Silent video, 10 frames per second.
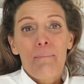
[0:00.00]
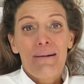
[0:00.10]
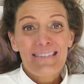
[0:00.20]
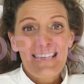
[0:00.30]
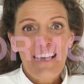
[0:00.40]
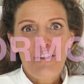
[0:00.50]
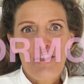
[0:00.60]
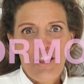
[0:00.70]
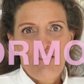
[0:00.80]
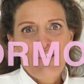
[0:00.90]
My
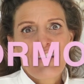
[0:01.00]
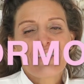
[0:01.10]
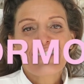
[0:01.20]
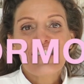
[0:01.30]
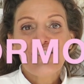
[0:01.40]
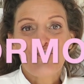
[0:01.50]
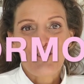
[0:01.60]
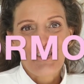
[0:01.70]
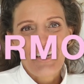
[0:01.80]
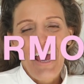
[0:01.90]
second theory is
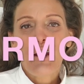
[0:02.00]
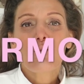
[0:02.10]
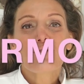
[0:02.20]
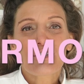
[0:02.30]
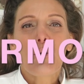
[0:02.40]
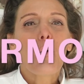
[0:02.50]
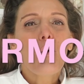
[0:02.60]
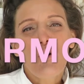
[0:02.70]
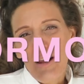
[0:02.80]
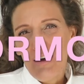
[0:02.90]
estrogen and also
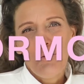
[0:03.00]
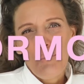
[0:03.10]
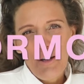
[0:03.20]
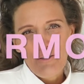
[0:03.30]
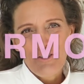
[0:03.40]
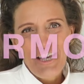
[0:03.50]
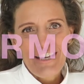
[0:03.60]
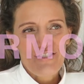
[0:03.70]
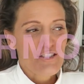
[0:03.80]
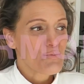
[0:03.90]
all our hormonal
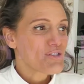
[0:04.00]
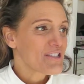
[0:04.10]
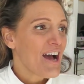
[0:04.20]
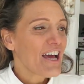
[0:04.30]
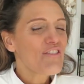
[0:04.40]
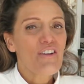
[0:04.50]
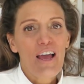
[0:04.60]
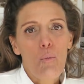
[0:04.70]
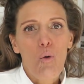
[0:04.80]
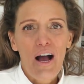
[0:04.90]
changes, which is kind of
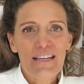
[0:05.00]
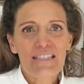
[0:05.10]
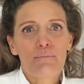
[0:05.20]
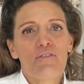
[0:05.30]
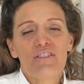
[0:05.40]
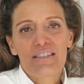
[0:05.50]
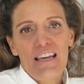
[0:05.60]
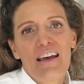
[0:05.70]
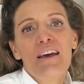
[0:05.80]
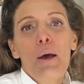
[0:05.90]
like why some of us
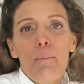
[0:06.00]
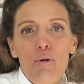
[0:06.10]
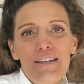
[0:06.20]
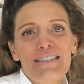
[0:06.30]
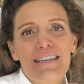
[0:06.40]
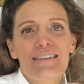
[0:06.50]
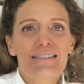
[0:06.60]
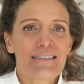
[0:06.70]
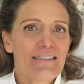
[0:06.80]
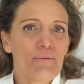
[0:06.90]
get morning
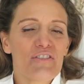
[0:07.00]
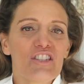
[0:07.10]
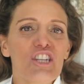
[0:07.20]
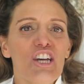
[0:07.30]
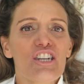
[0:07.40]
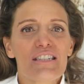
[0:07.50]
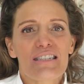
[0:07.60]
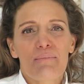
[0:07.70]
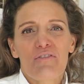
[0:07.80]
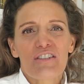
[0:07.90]
sickness and some of us don't, and
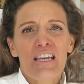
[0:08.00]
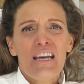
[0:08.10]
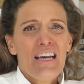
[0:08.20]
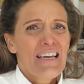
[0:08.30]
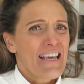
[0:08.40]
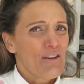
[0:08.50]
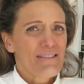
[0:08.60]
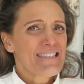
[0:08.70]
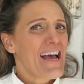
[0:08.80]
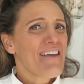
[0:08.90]
some of us
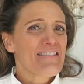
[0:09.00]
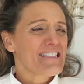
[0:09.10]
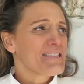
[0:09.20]
cannot stand the